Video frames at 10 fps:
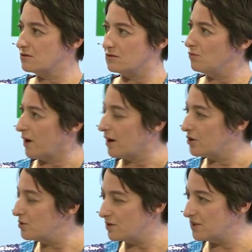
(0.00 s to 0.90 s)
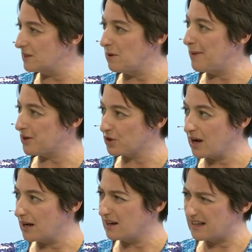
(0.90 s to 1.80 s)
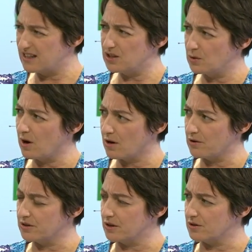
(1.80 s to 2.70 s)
what are you giving them a better cut? I think you are, aren't you?